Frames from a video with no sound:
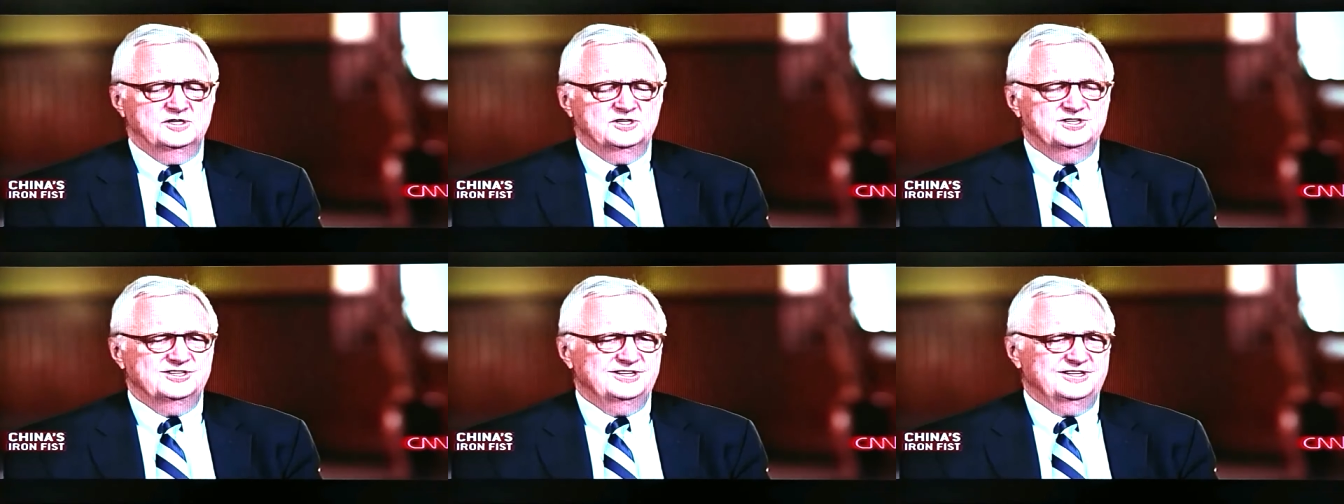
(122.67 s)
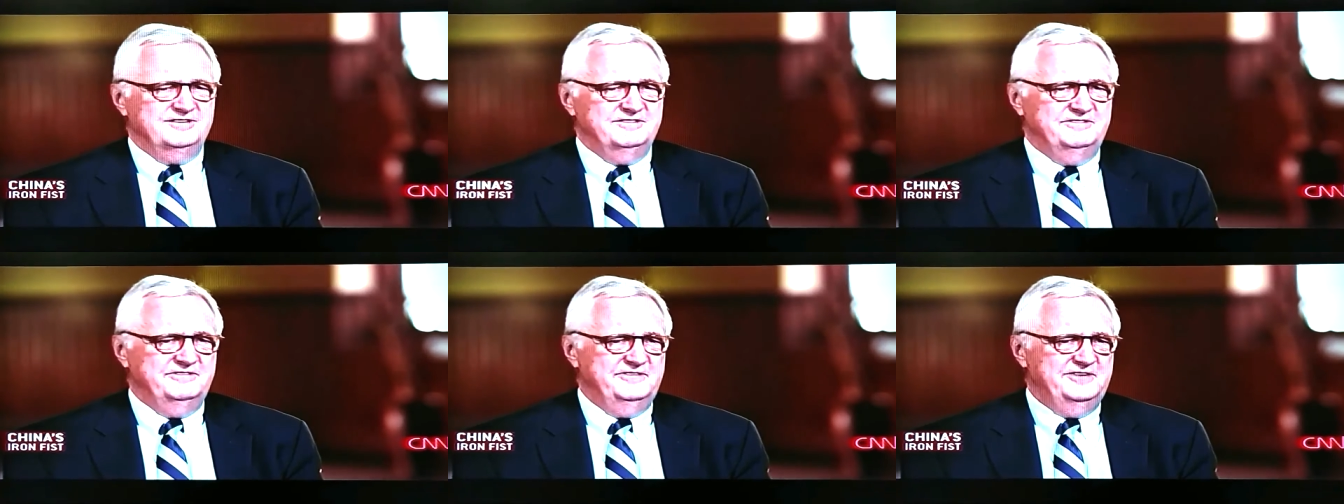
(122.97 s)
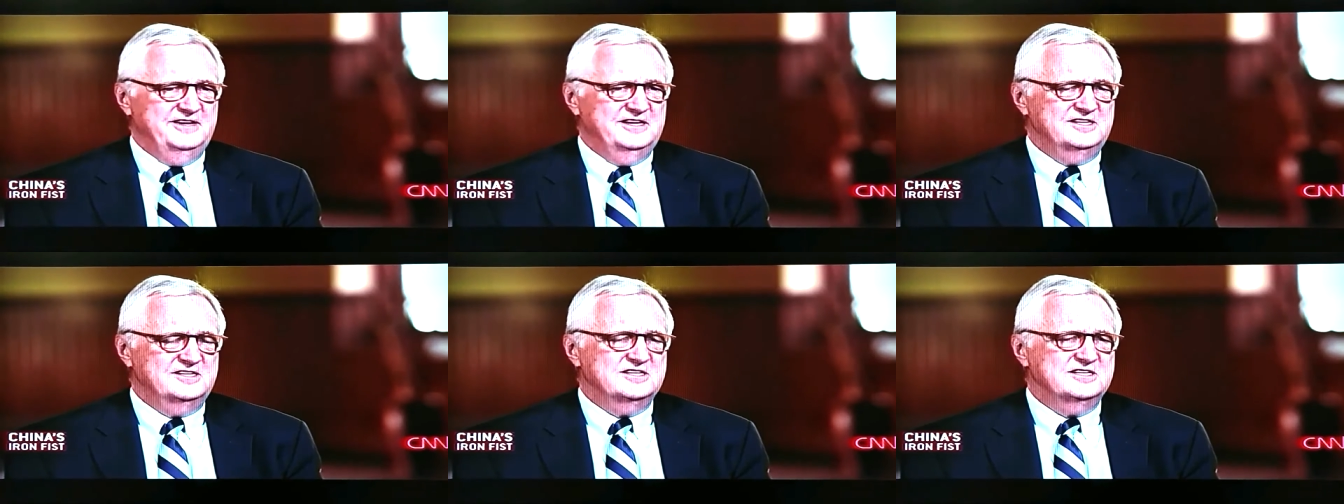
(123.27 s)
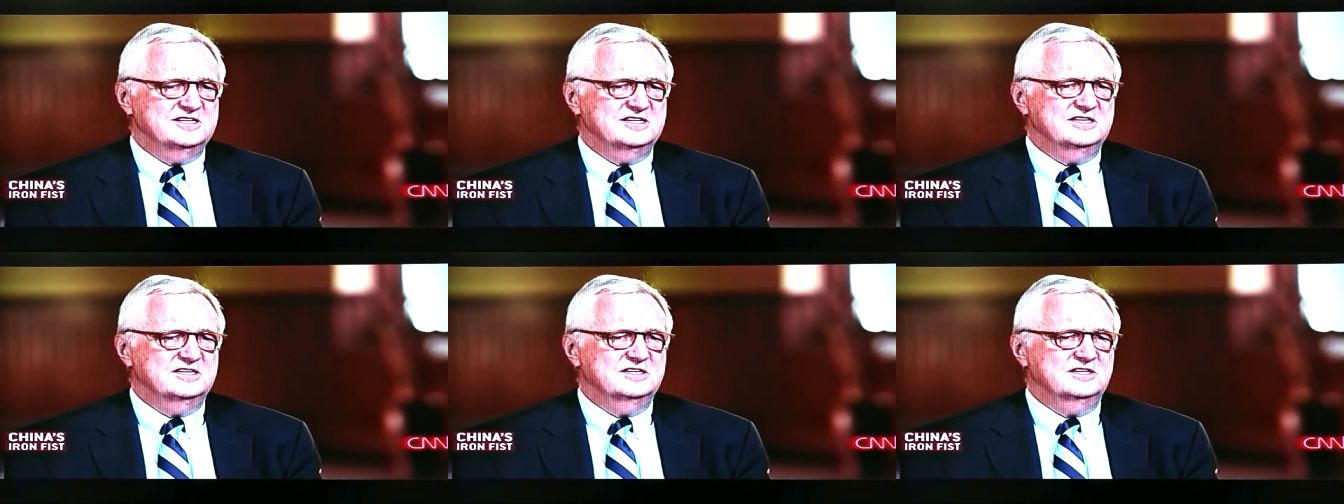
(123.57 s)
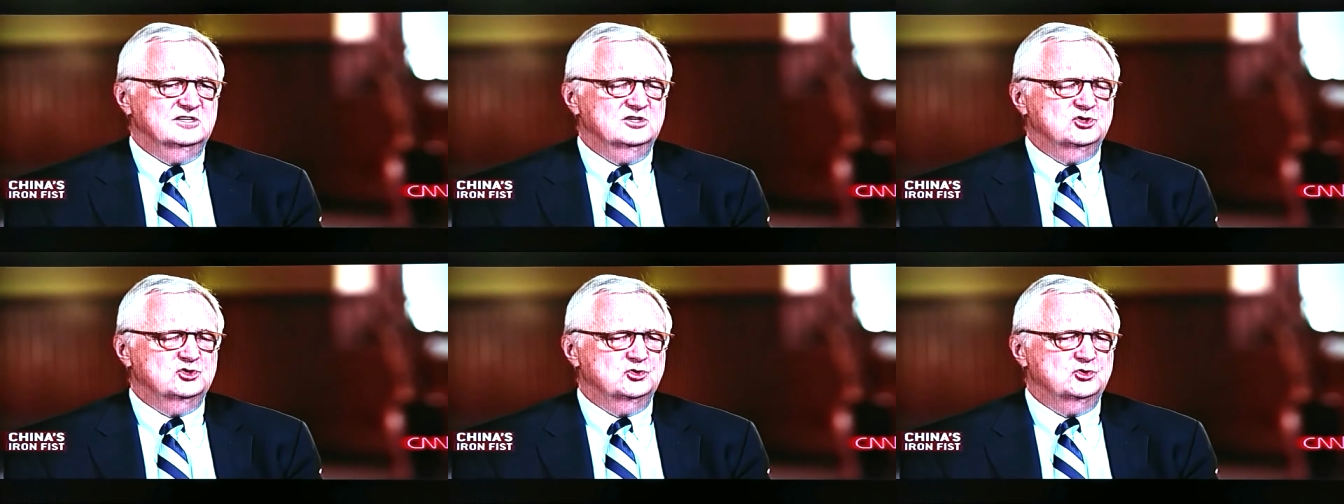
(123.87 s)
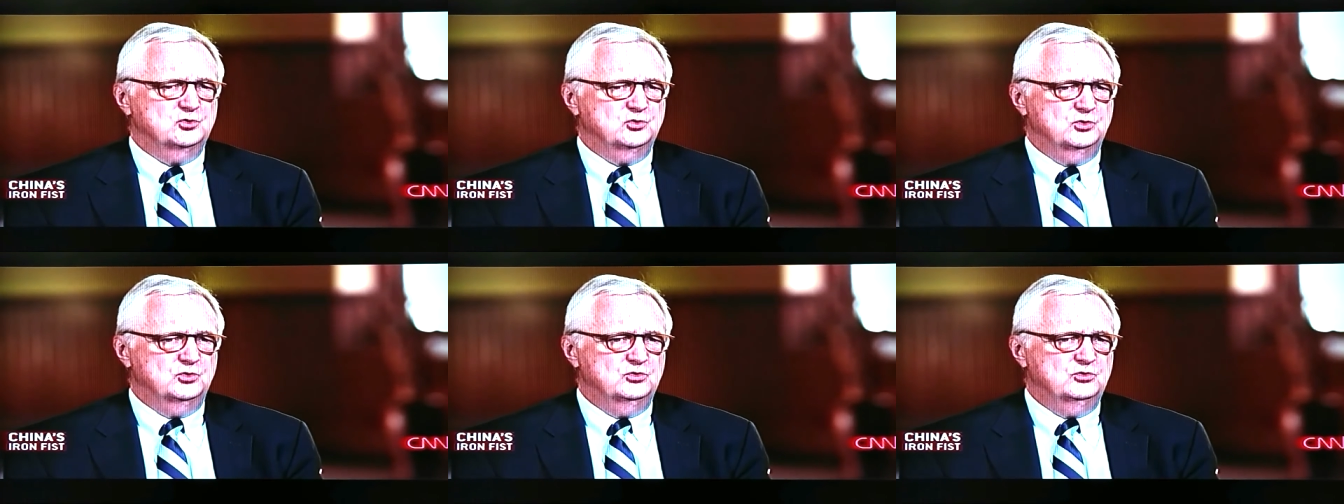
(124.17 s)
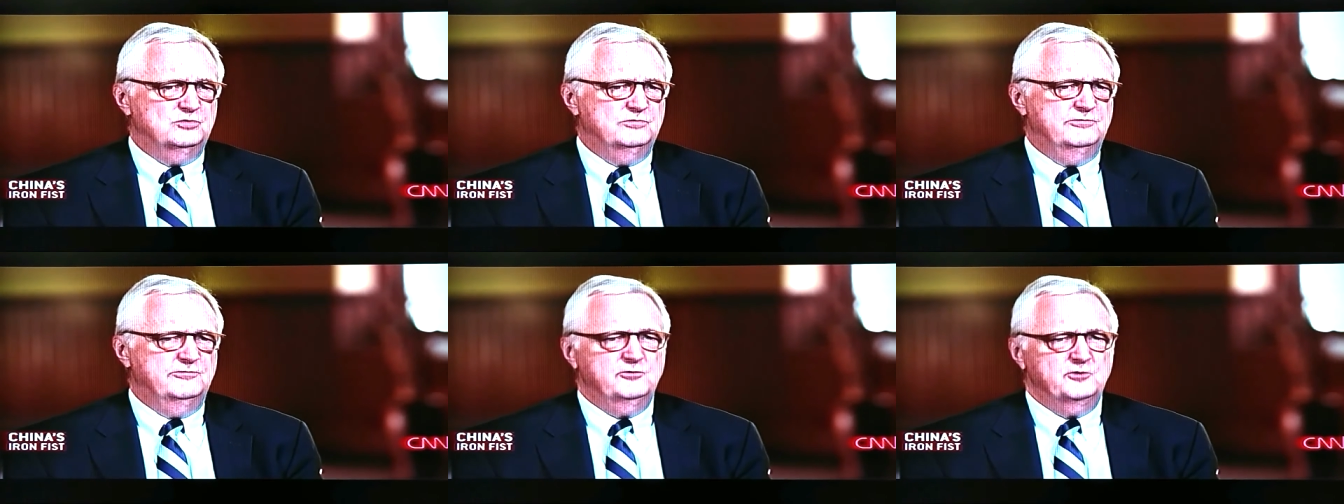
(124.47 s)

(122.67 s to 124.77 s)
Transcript: sycophantic control